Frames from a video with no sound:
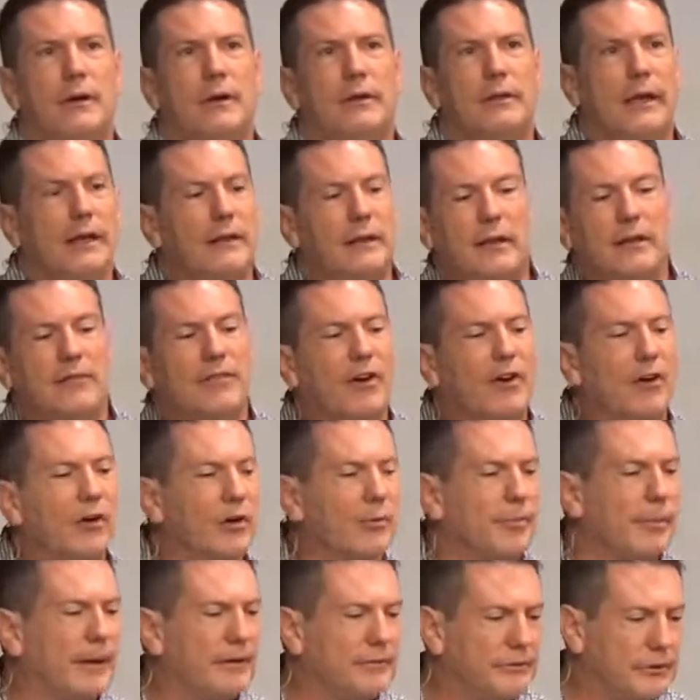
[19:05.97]
They'd never heard
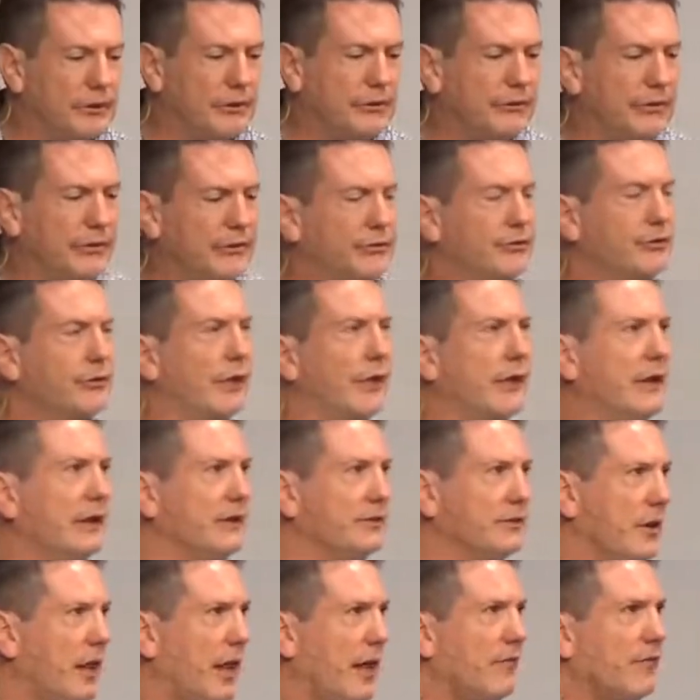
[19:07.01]
about Jesus, and
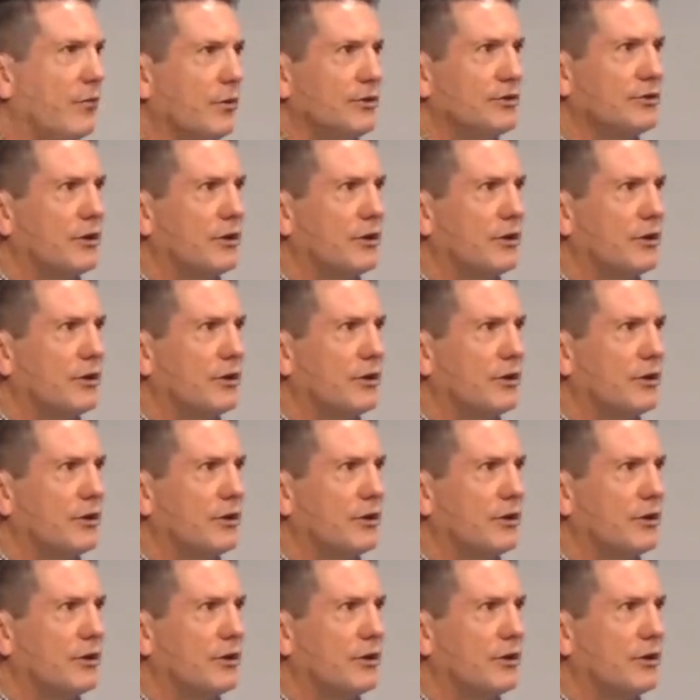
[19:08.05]
his life was